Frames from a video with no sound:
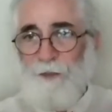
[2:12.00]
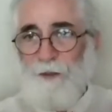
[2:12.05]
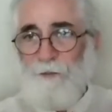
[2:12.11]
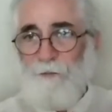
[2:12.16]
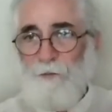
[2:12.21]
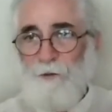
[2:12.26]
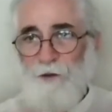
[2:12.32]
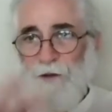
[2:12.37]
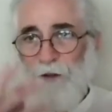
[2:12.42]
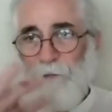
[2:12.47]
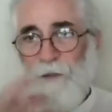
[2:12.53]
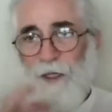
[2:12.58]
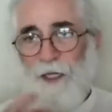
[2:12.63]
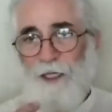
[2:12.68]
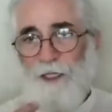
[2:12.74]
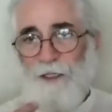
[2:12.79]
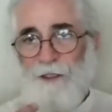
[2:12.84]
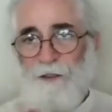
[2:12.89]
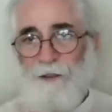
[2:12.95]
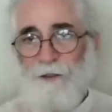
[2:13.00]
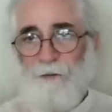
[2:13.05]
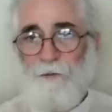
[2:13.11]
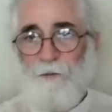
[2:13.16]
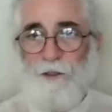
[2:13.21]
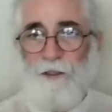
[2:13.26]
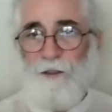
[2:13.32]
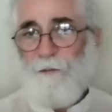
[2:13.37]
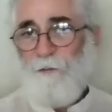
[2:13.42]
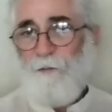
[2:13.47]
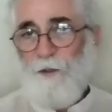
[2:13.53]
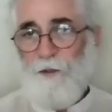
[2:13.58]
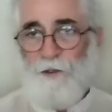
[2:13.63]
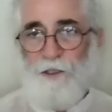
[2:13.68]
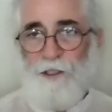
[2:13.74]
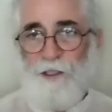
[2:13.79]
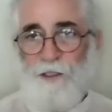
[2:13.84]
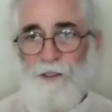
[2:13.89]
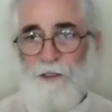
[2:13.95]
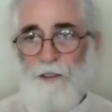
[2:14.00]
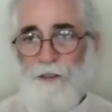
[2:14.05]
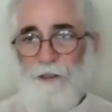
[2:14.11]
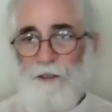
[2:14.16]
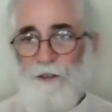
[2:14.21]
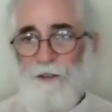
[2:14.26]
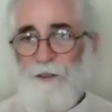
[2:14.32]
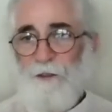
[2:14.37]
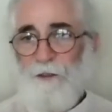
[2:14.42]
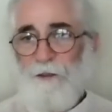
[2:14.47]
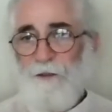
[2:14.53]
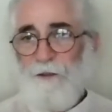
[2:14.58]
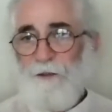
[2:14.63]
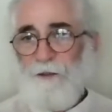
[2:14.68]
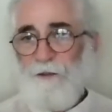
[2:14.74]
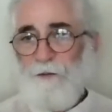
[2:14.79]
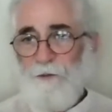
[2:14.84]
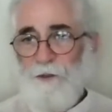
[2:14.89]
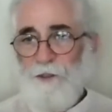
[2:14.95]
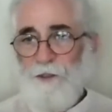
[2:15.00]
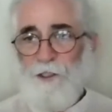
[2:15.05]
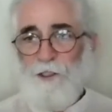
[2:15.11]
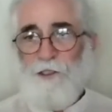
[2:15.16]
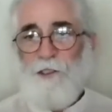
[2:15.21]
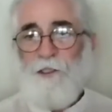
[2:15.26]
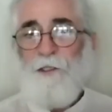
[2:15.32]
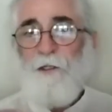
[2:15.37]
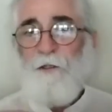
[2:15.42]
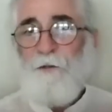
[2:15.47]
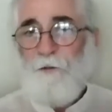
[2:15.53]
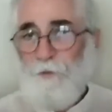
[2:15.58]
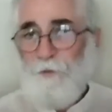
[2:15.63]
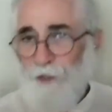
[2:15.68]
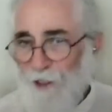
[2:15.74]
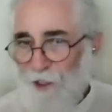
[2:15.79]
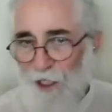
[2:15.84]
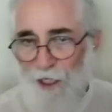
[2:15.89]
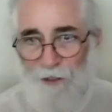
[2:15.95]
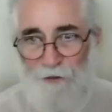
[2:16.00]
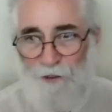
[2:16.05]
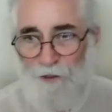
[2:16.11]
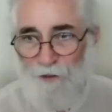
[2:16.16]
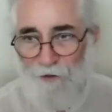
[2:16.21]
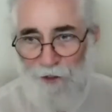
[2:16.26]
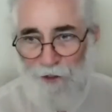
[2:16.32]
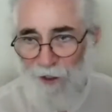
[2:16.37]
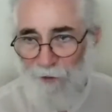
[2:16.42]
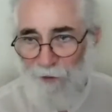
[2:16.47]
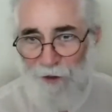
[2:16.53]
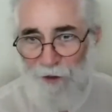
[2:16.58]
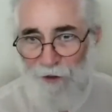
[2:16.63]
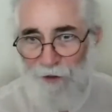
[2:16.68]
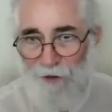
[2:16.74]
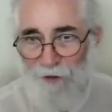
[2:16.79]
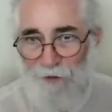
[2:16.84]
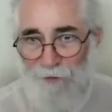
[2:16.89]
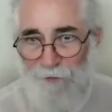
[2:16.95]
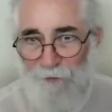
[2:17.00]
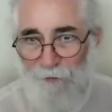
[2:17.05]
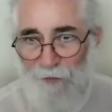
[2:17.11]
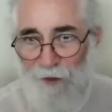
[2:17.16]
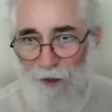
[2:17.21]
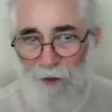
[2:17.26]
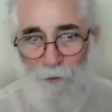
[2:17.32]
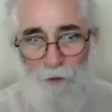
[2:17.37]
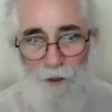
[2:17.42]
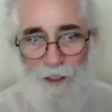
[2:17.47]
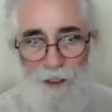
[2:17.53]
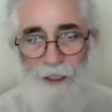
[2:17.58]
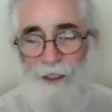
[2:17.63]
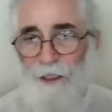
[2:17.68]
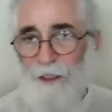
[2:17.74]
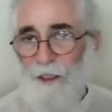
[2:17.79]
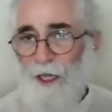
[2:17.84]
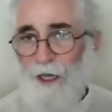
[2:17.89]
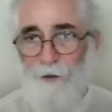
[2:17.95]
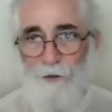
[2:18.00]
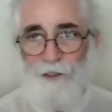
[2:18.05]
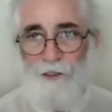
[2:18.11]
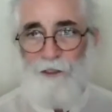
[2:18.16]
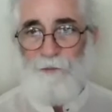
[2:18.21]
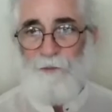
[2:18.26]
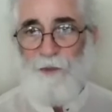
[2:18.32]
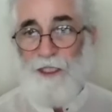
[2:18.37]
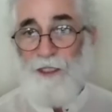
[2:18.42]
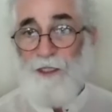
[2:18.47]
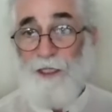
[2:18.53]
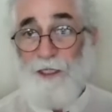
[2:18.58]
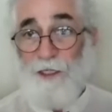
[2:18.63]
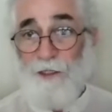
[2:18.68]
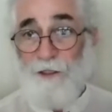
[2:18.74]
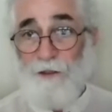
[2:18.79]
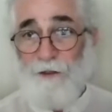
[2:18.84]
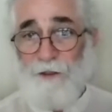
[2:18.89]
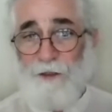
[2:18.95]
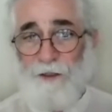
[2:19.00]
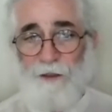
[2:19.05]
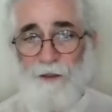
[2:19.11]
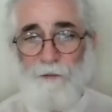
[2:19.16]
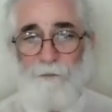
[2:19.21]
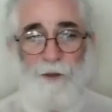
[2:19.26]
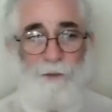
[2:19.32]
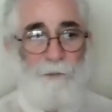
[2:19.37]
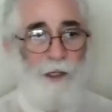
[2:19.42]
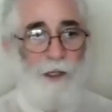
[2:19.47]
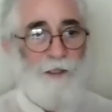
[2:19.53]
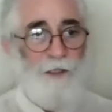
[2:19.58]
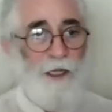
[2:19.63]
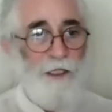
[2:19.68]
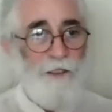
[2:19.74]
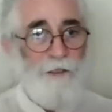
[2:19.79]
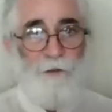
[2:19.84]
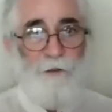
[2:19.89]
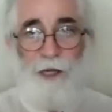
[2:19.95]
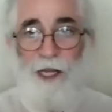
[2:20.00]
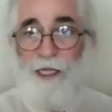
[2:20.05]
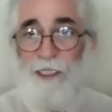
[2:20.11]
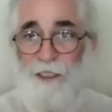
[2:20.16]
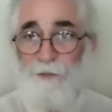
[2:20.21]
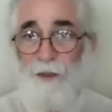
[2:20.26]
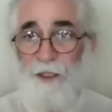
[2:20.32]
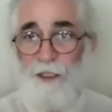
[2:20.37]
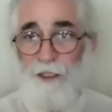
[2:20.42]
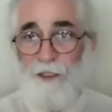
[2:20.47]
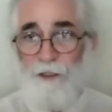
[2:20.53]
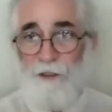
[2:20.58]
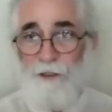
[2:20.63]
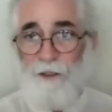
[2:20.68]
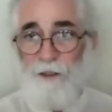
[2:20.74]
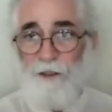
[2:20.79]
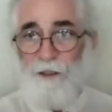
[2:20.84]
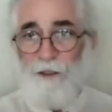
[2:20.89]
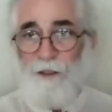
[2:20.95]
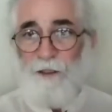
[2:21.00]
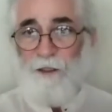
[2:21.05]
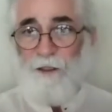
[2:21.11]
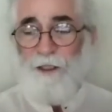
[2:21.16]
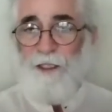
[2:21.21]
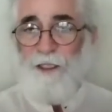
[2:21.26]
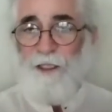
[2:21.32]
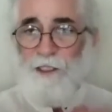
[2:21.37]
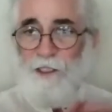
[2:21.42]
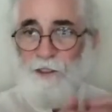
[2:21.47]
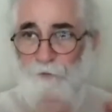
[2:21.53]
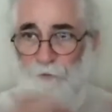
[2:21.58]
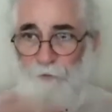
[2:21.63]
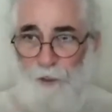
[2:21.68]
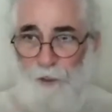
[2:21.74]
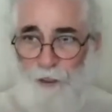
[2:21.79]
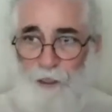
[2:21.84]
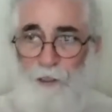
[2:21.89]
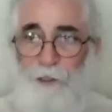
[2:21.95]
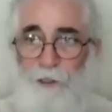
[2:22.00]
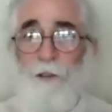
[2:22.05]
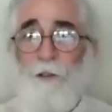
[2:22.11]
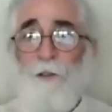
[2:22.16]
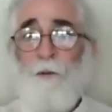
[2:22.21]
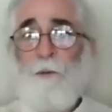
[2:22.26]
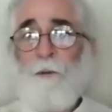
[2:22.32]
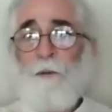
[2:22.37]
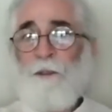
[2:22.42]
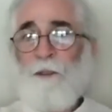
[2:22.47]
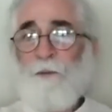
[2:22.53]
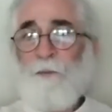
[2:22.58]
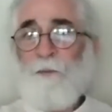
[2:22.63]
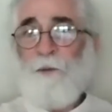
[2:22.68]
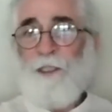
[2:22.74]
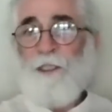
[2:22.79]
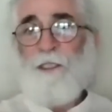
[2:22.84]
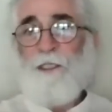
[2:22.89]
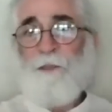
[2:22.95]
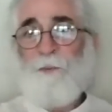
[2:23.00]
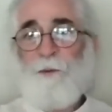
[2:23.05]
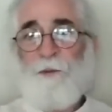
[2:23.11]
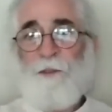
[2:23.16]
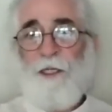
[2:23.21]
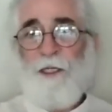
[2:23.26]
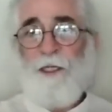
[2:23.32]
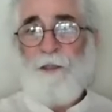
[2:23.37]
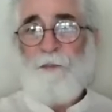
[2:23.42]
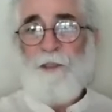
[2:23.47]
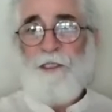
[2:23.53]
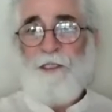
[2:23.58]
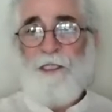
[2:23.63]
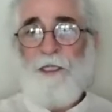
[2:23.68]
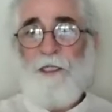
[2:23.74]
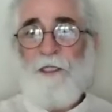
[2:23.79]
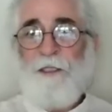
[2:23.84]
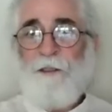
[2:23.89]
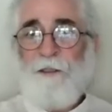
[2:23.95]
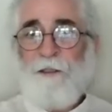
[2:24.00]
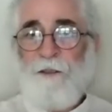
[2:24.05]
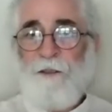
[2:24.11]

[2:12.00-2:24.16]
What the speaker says: with the mind, with the emotions. We just don't reach out and grab it. We can allow it to be there, but by not grasping it, it's free to go when its time is done.